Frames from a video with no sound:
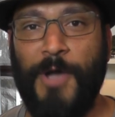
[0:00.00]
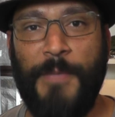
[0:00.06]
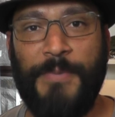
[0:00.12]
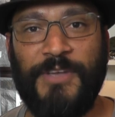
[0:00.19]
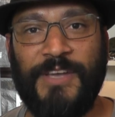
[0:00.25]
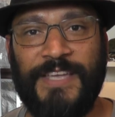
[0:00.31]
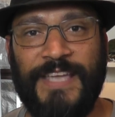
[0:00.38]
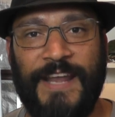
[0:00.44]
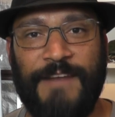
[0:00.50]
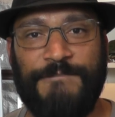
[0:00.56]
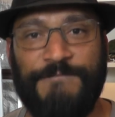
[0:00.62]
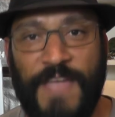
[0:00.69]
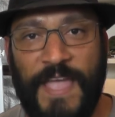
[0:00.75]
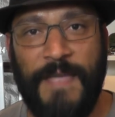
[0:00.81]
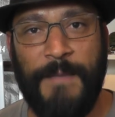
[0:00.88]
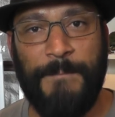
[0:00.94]
hoping I can get a
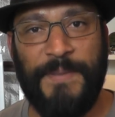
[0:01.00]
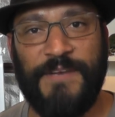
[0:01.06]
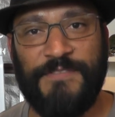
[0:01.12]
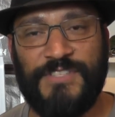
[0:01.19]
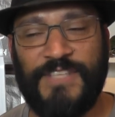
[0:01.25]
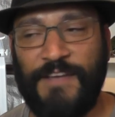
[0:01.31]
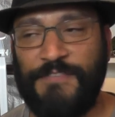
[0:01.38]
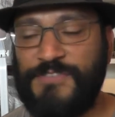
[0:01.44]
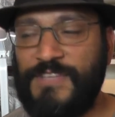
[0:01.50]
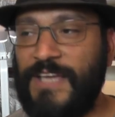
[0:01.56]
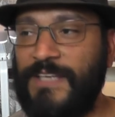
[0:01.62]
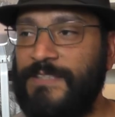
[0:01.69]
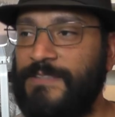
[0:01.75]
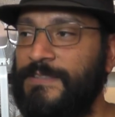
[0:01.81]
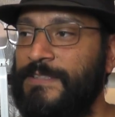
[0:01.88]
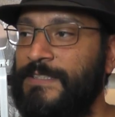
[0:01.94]
fair bit of stuff
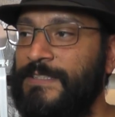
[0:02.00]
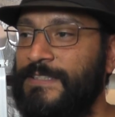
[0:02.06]
done.